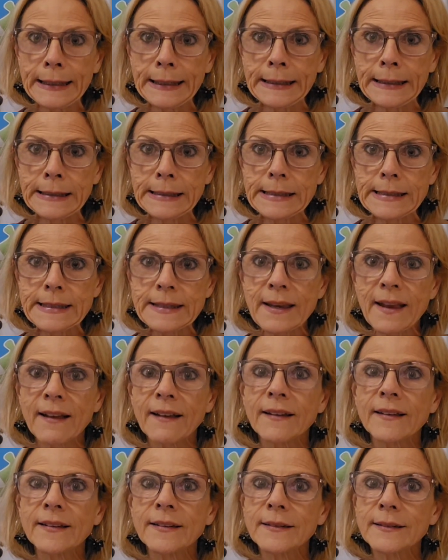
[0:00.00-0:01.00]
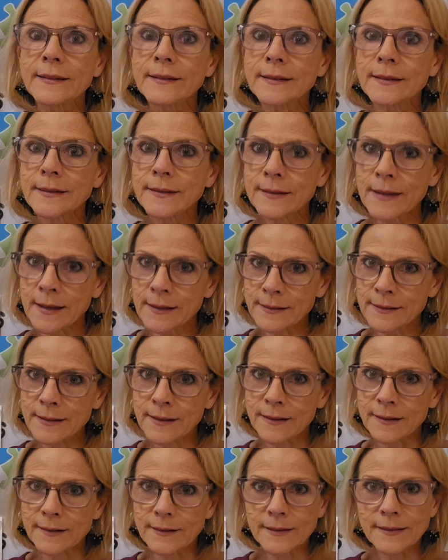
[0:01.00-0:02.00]
each
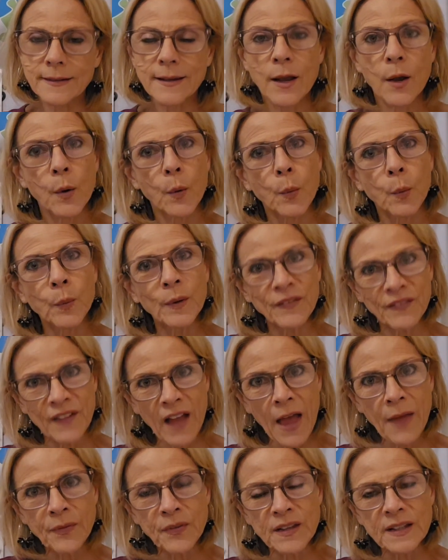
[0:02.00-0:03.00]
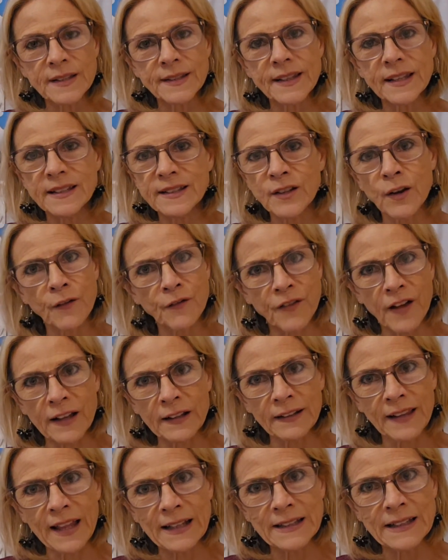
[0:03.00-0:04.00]
sentence. We've got this. It's our
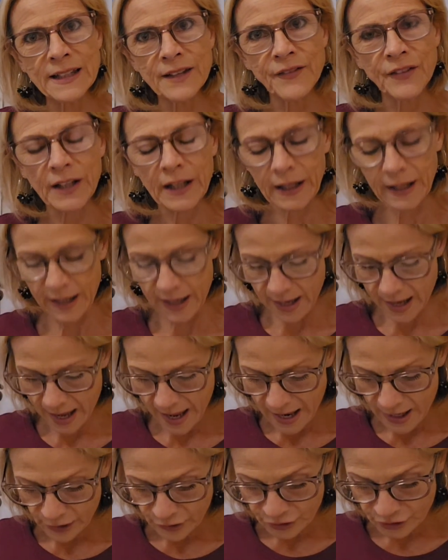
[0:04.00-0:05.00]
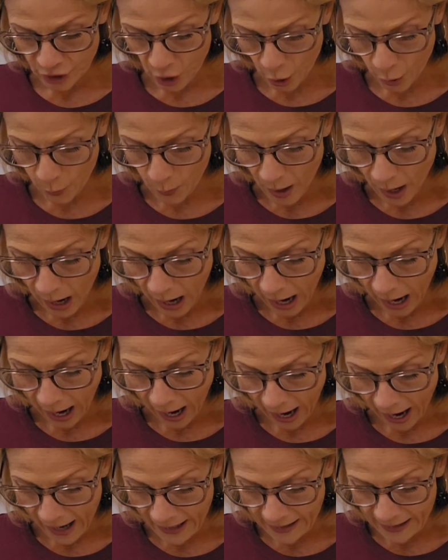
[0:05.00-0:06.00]
final activity. So
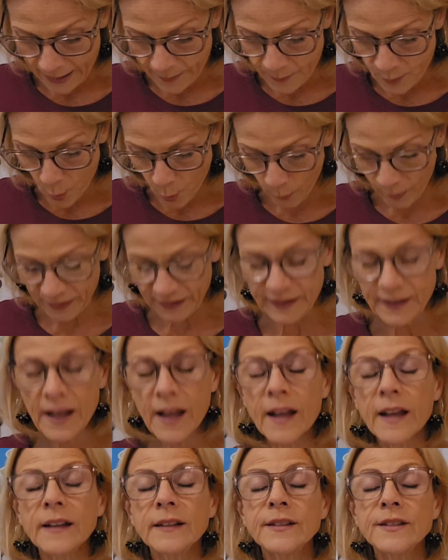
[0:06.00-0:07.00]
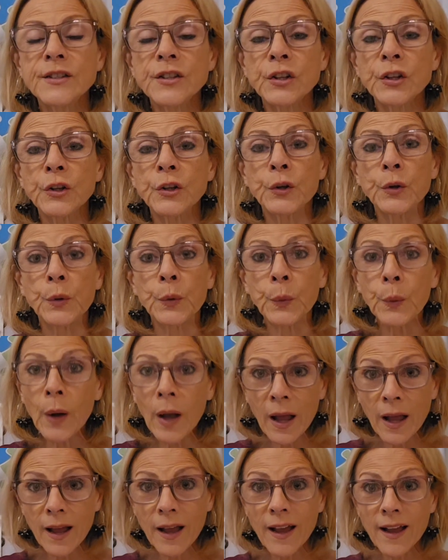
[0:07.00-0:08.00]
I am going to
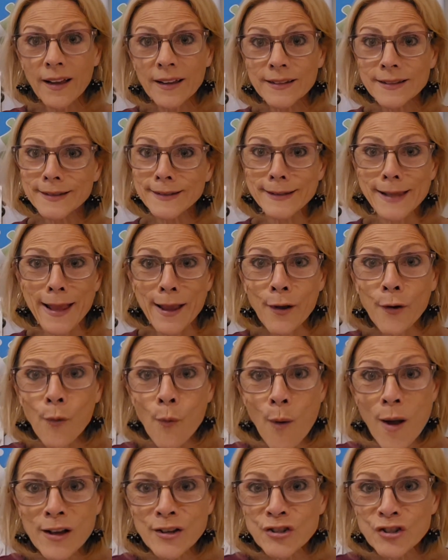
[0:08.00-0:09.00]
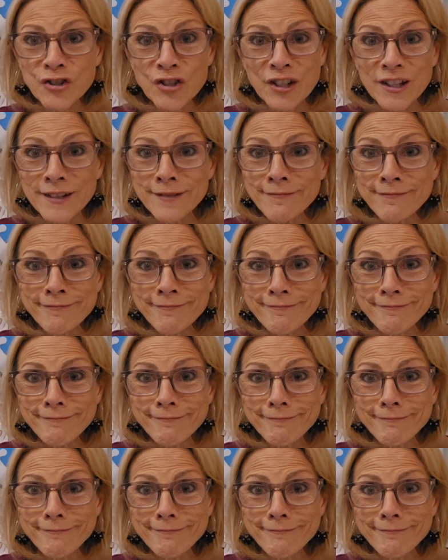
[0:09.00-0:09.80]
say a question,